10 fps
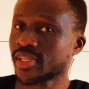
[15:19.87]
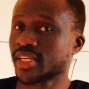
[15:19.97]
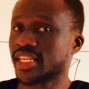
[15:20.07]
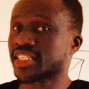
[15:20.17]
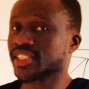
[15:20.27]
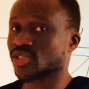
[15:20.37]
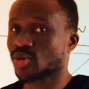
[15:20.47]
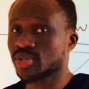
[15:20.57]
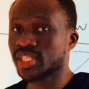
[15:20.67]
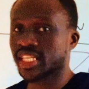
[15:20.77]
That is
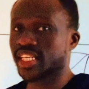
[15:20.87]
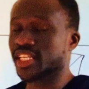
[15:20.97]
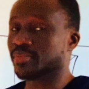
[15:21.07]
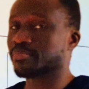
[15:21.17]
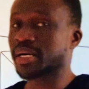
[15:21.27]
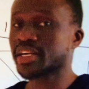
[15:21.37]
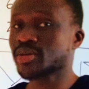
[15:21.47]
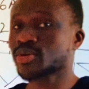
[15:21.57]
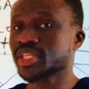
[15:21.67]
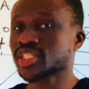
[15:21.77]
only in parallel
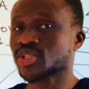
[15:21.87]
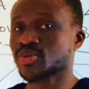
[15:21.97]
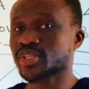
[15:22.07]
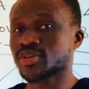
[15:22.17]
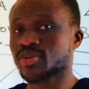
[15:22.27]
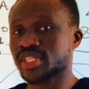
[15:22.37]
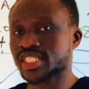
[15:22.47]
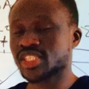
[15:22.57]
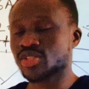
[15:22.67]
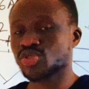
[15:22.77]
connection when you're
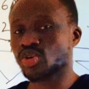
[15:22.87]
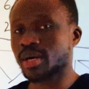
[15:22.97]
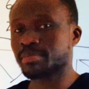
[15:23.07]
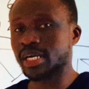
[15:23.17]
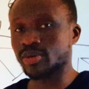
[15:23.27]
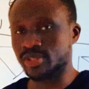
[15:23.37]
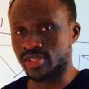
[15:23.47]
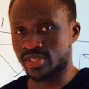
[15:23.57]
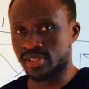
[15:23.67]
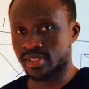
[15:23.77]
connecting your solar
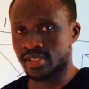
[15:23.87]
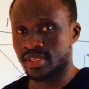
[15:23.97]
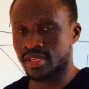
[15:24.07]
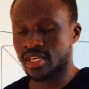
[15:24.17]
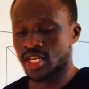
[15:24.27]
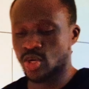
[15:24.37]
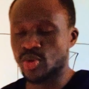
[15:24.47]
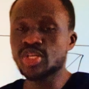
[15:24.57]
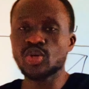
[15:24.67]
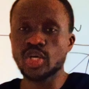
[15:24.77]
panels.
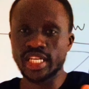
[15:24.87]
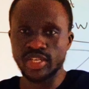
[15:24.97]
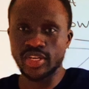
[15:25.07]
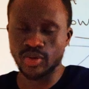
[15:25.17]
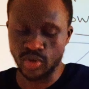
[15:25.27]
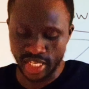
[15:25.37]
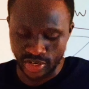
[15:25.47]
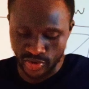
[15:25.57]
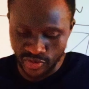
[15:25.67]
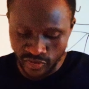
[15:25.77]
When you're on a
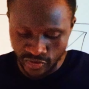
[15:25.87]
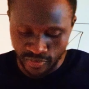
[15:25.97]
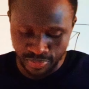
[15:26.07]
roof,